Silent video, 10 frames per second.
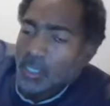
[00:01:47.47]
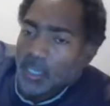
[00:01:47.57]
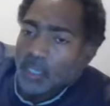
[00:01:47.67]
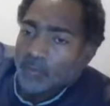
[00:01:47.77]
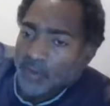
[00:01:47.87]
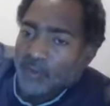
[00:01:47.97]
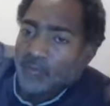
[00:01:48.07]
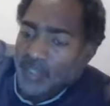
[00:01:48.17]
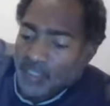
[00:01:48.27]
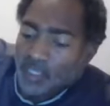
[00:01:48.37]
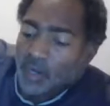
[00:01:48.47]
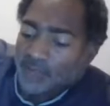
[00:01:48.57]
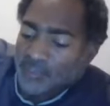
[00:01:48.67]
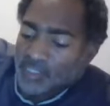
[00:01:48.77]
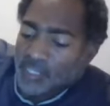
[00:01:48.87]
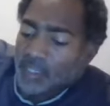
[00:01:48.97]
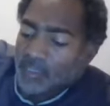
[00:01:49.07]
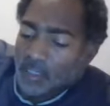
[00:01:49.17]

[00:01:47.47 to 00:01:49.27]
and we we get off into that.